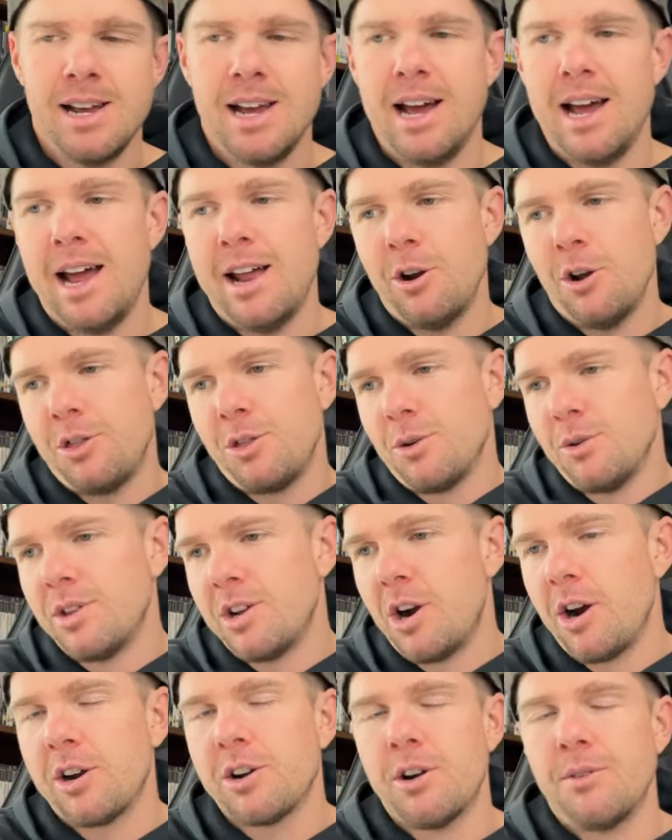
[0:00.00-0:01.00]
And I thought
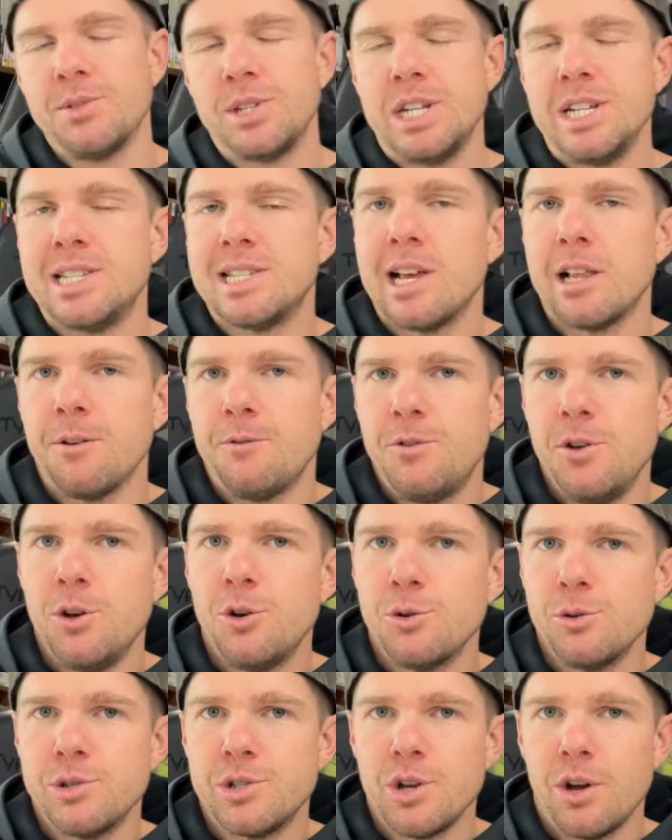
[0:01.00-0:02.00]
that I could obviously sell a few
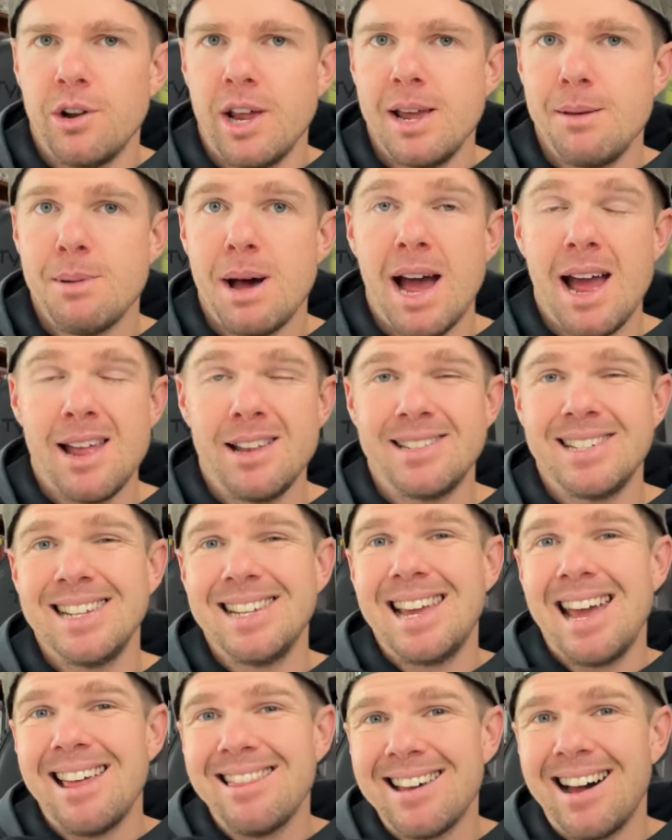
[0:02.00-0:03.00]
goods on eBay and
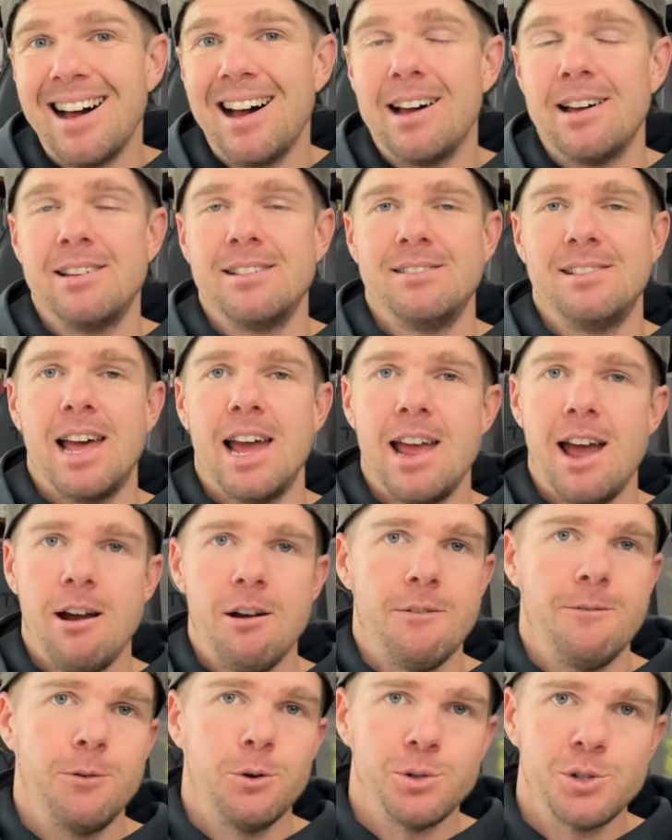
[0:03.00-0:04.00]
together they
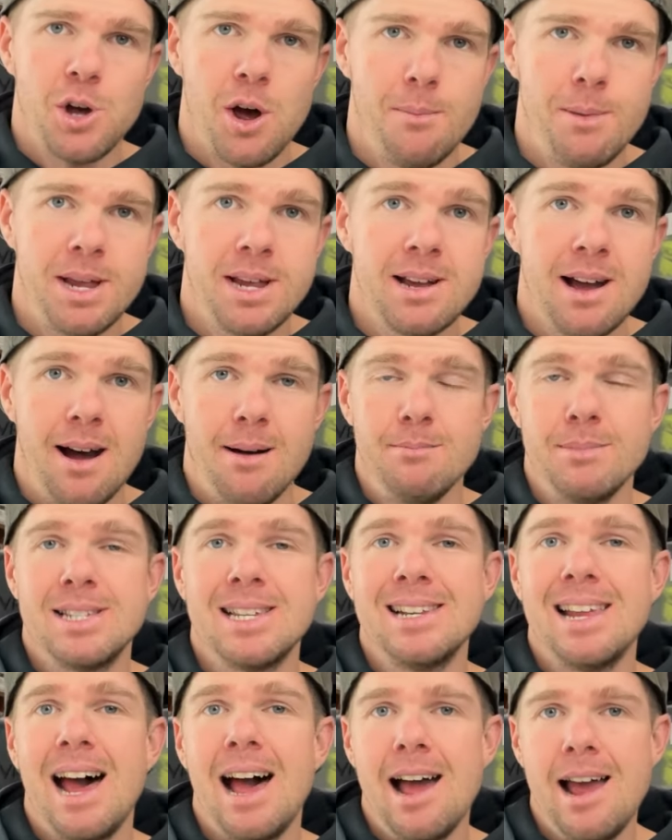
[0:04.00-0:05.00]
are a full time income.
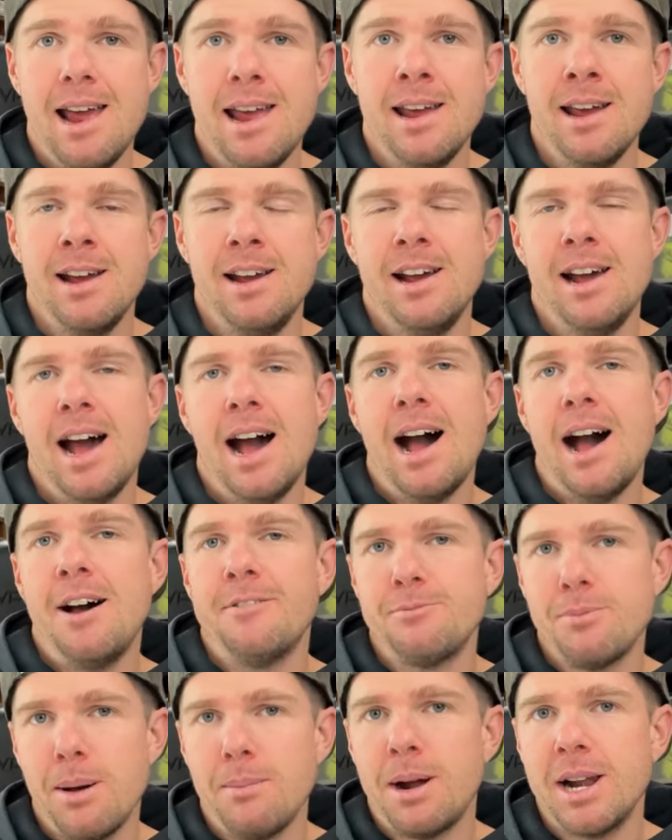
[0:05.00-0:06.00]
Today,
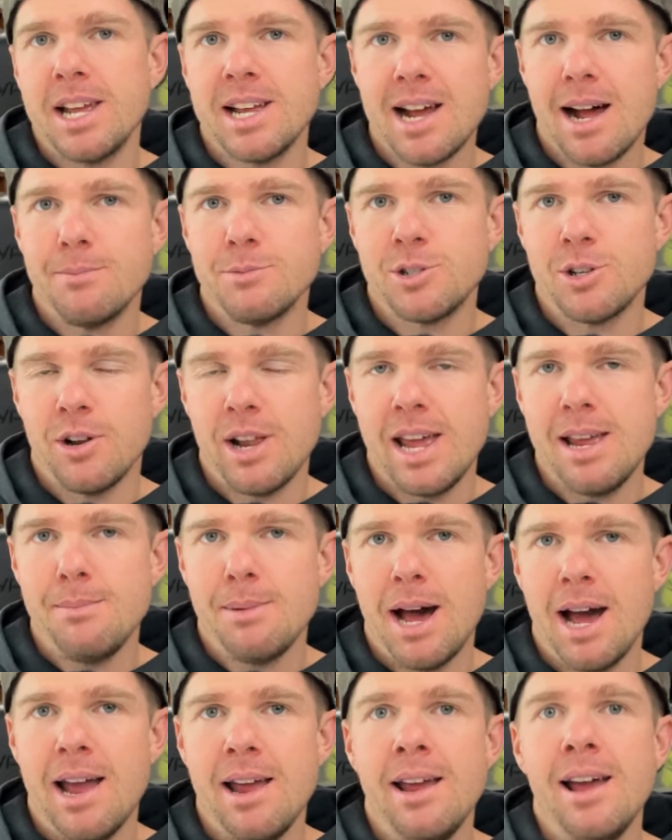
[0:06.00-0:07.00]
half my money comes on
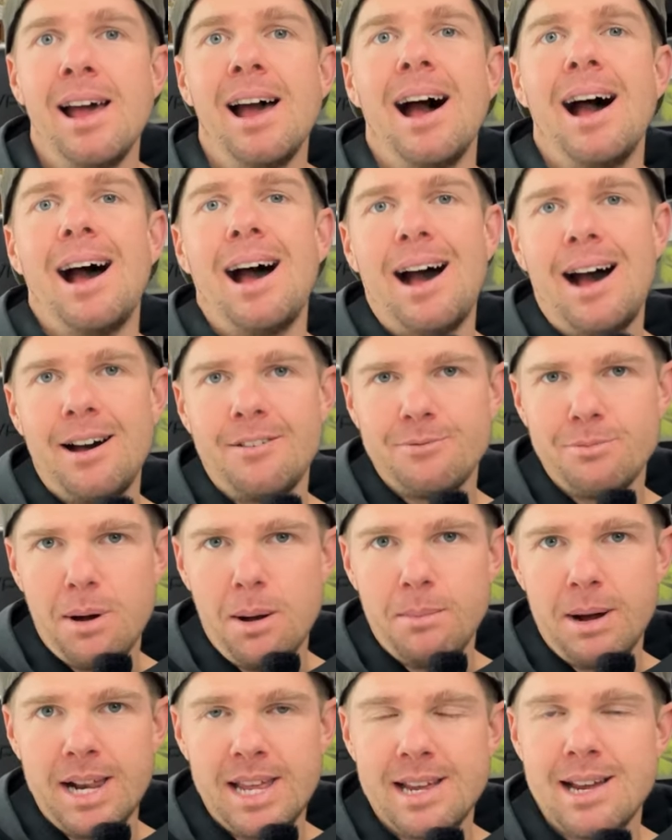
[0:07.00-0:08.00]
eBay, half
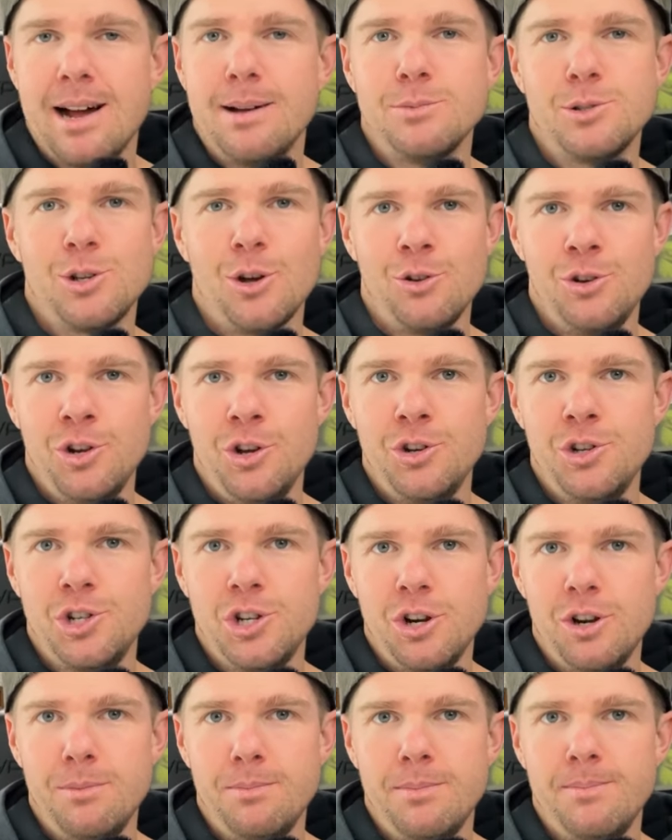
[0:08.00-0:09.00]
my money comes on
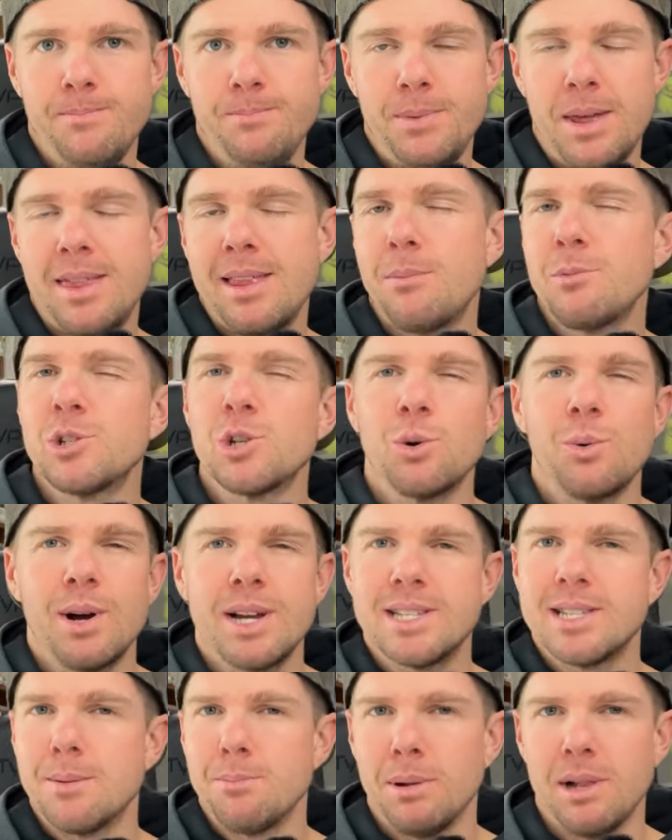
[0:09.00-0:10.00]
YouTube. And that was
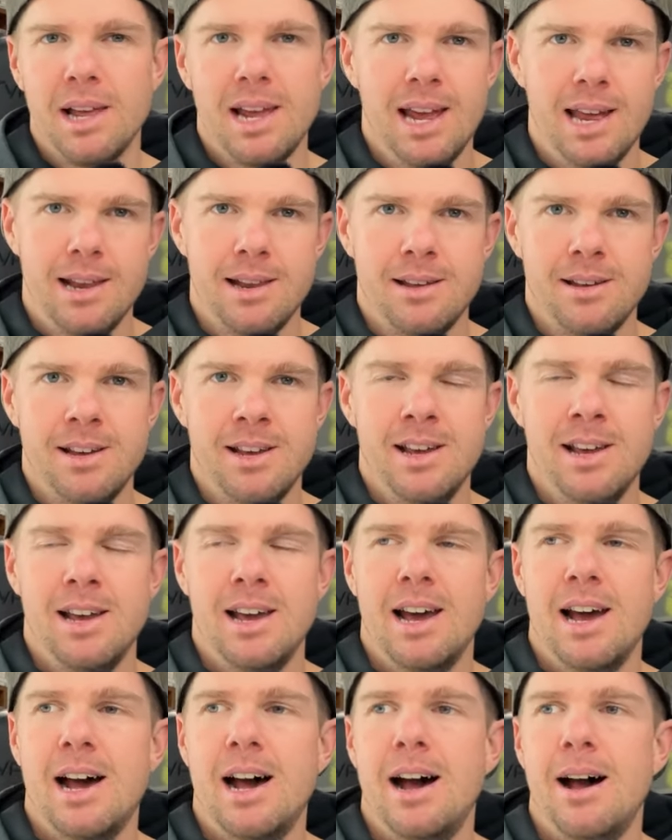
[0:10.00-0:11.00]
always the plan.
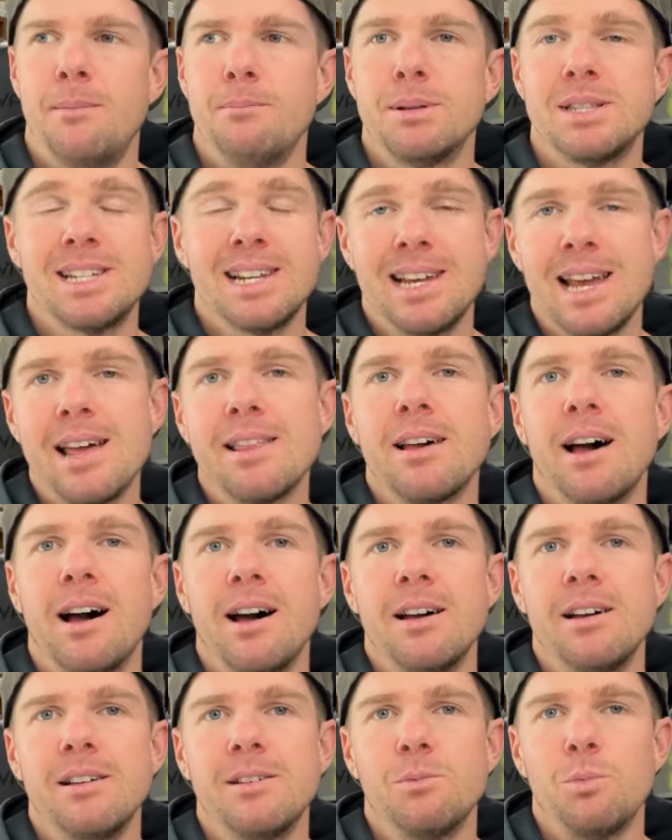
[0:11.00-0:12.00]
Um, but
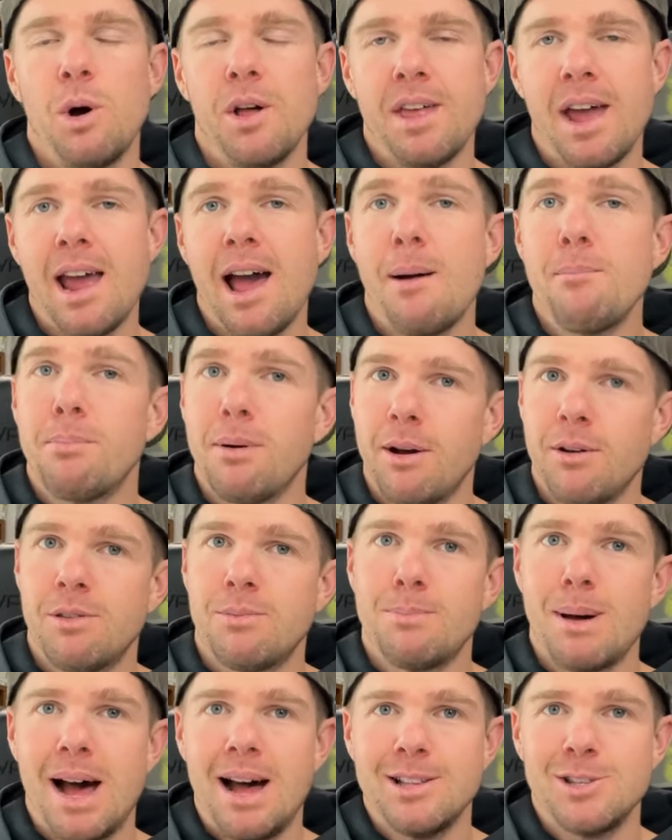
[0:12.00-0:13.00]
together, while they are
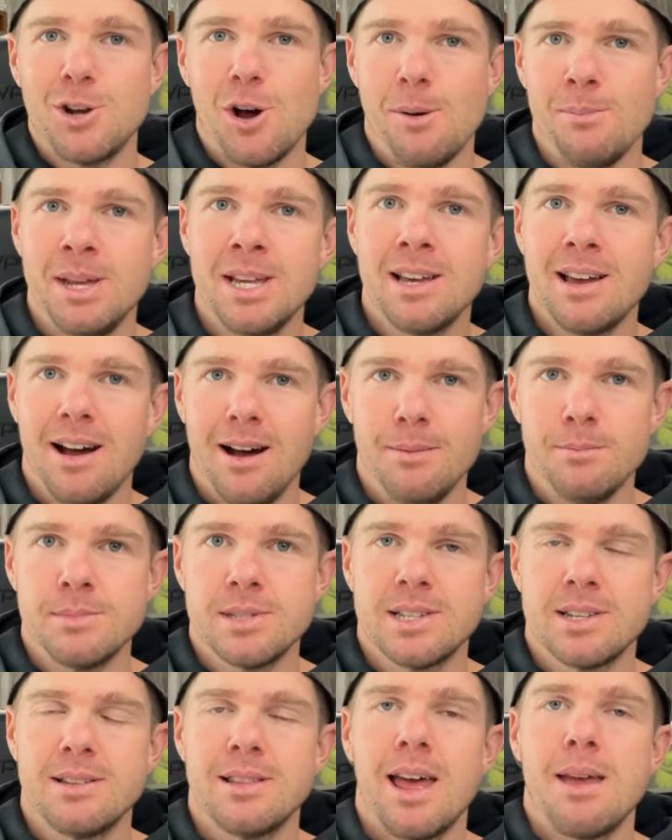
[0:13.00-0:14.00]
both part time
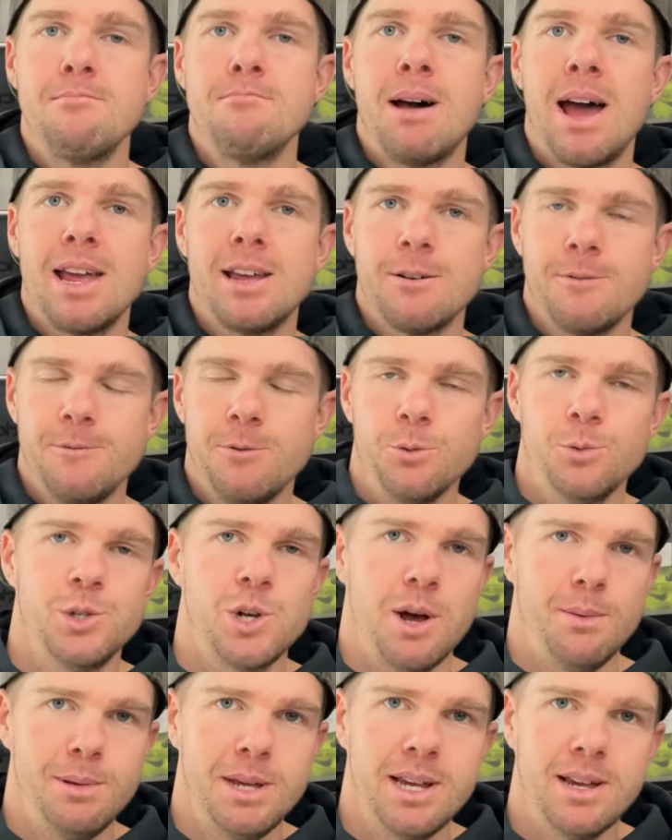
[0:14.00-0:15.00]
incomes, they make a full time